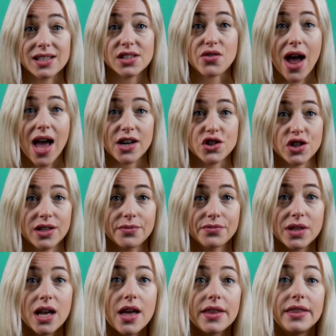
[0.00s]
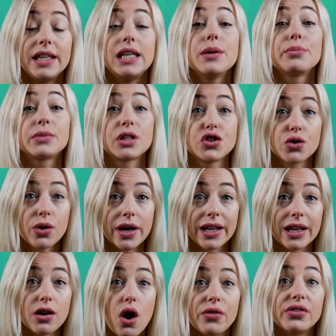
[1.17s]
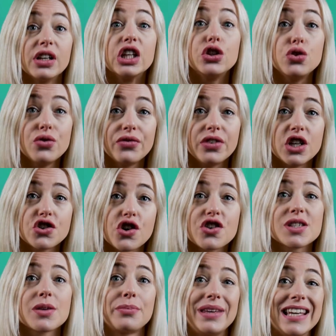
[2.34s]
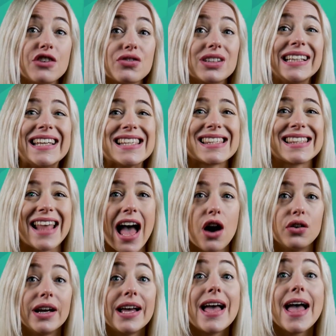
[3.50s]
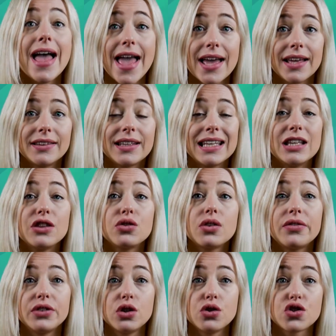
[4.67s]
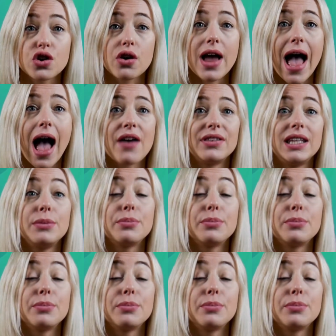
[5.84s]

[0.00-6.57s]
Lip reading: strategy. The majority of new features being released now and into the future have the